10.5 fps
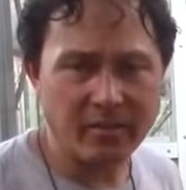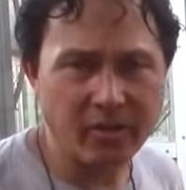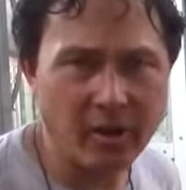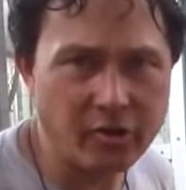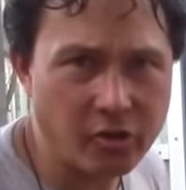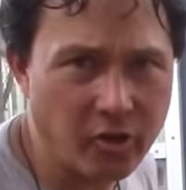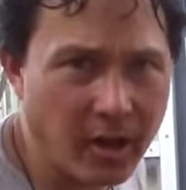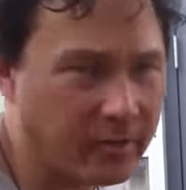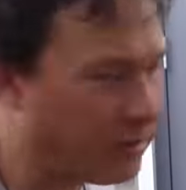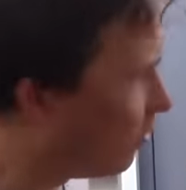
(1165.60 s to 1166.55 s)
I thought I'd show you
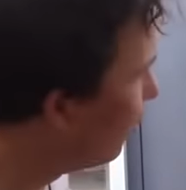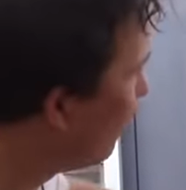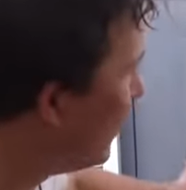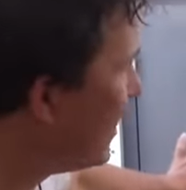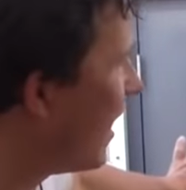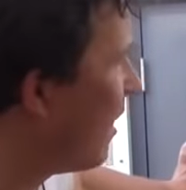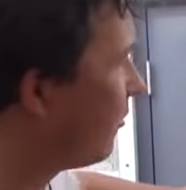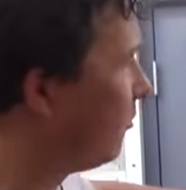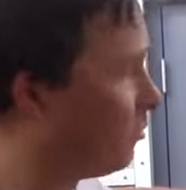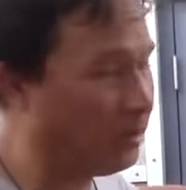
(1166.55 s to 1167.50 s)
guys in their
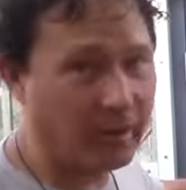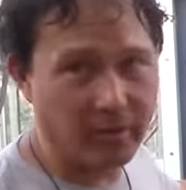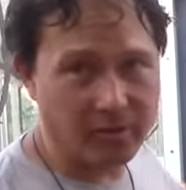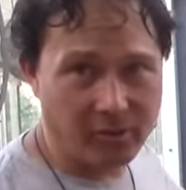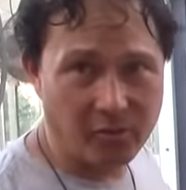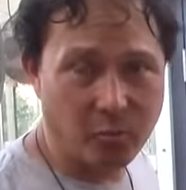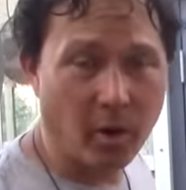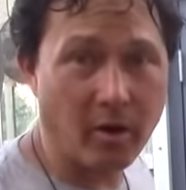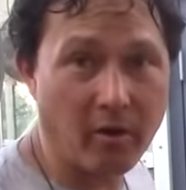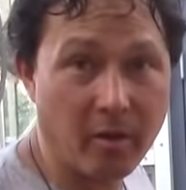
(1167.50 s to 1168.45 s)
greenhouse, and really this is
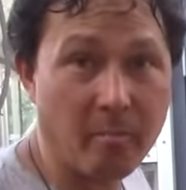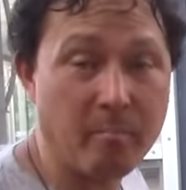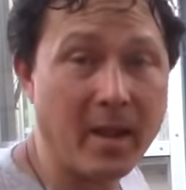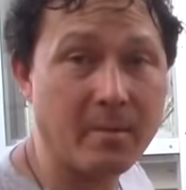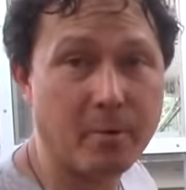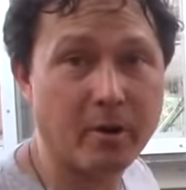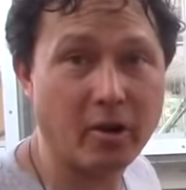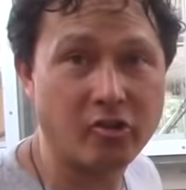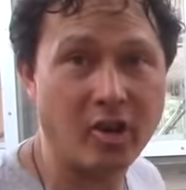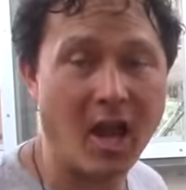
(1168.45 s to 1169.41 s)
where their main
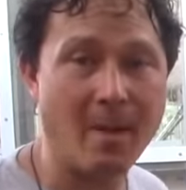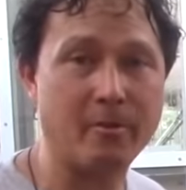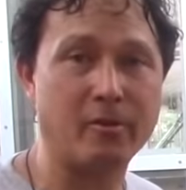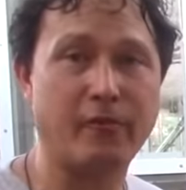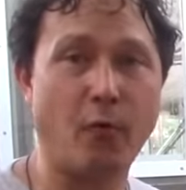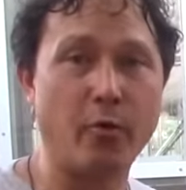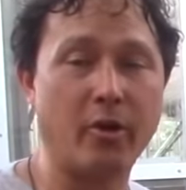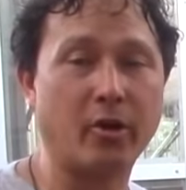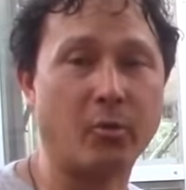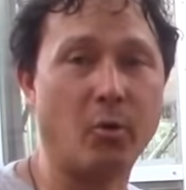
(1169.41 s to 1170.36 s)
production happens for
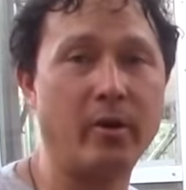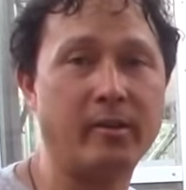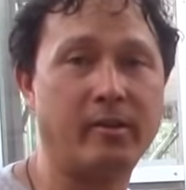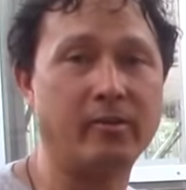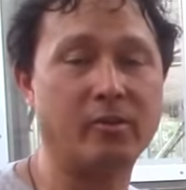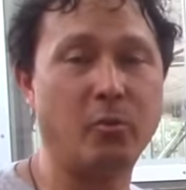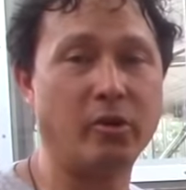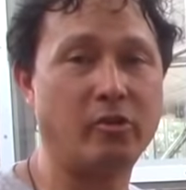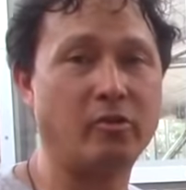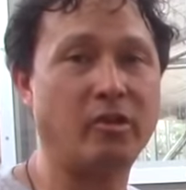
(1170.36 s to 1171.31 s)
their growing season,
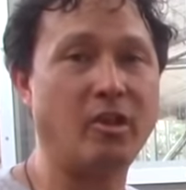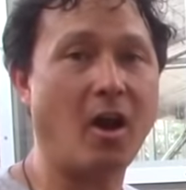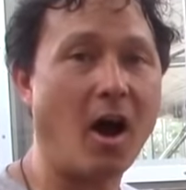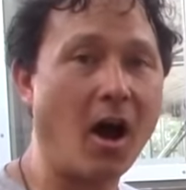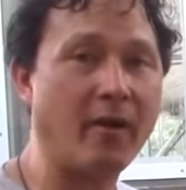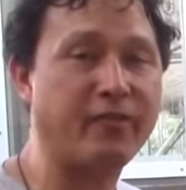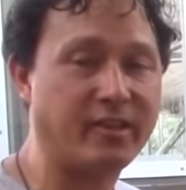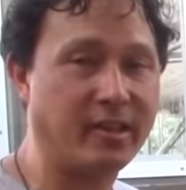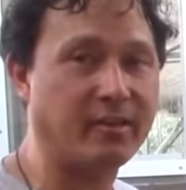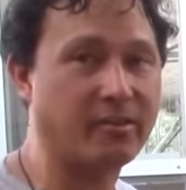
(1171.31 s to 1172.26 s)
which is the off
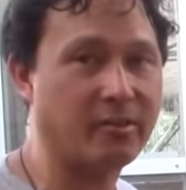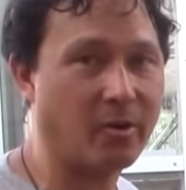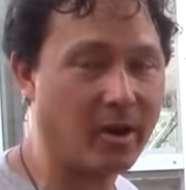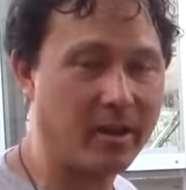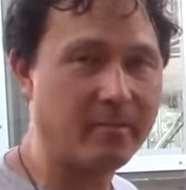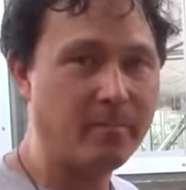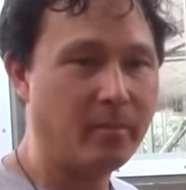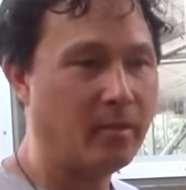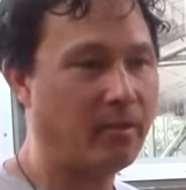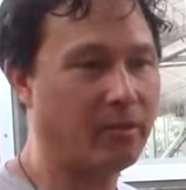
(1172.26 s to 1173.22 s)
season, right?
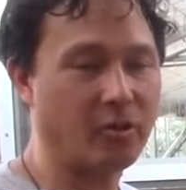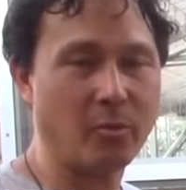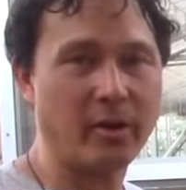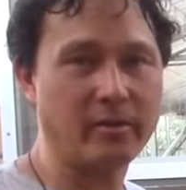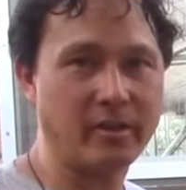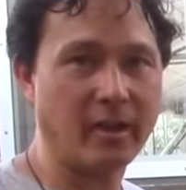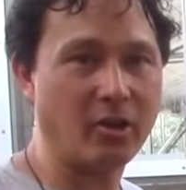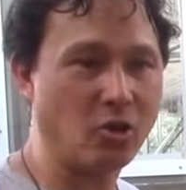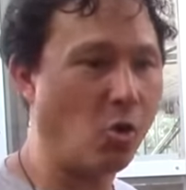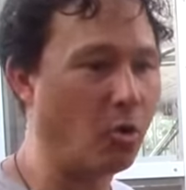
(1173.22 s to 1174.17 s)
This is when it's
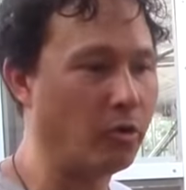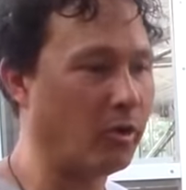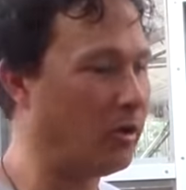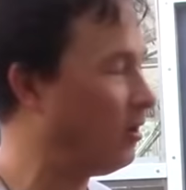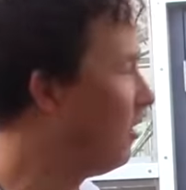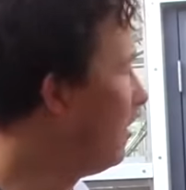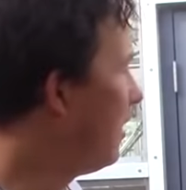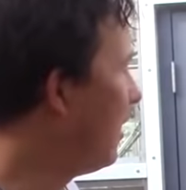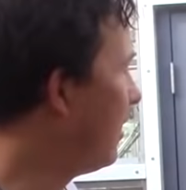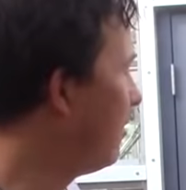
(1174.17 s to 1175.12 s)
getting colder,
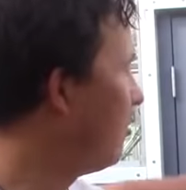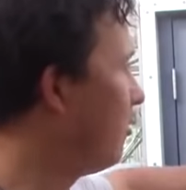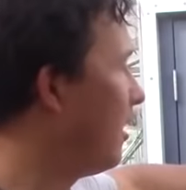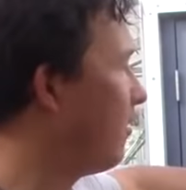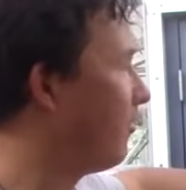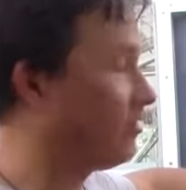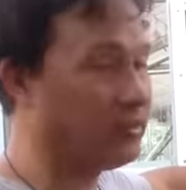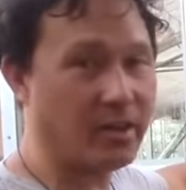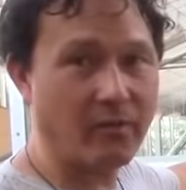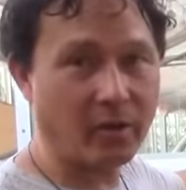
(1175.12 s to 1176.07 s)
and you know, they have a,
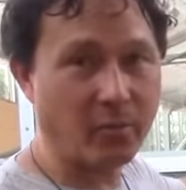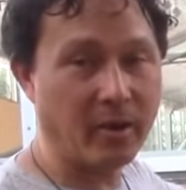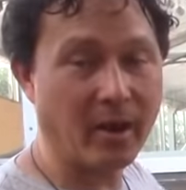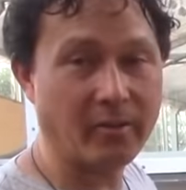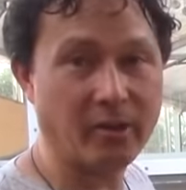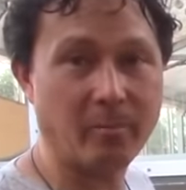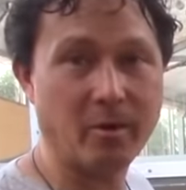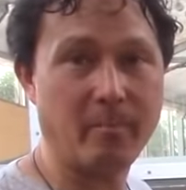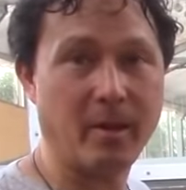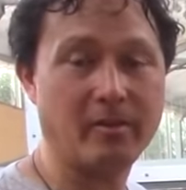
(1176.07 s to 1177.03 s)
since they have a greenhouse, they're
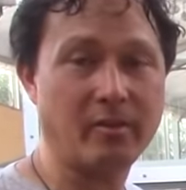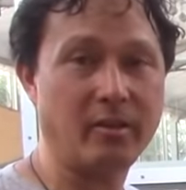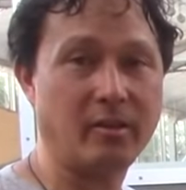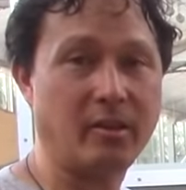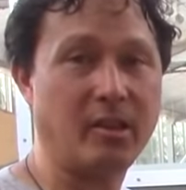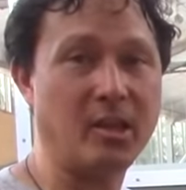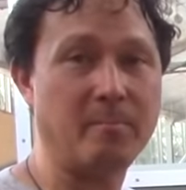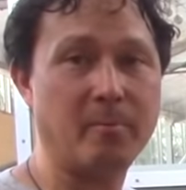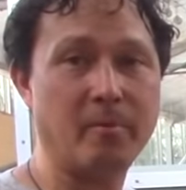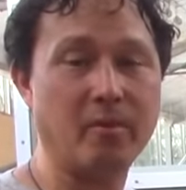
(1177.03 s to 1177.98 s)
able to basically keep
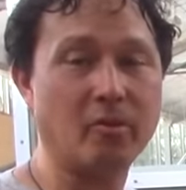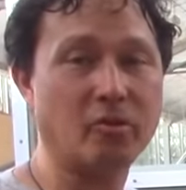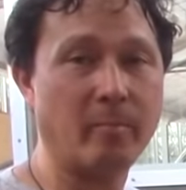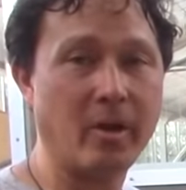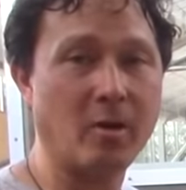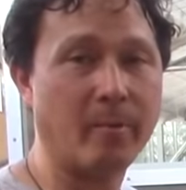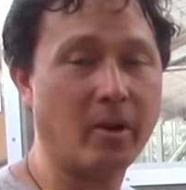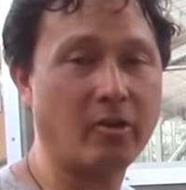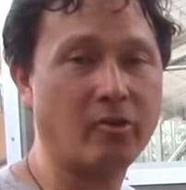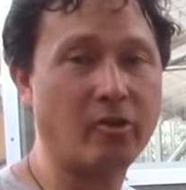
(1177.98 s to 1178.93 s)
their tomato
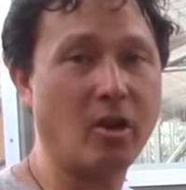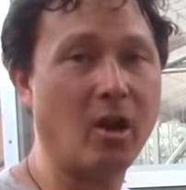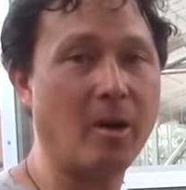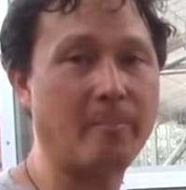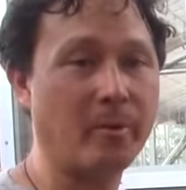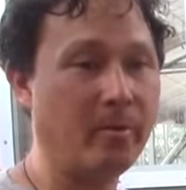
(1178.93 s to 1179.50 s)
production up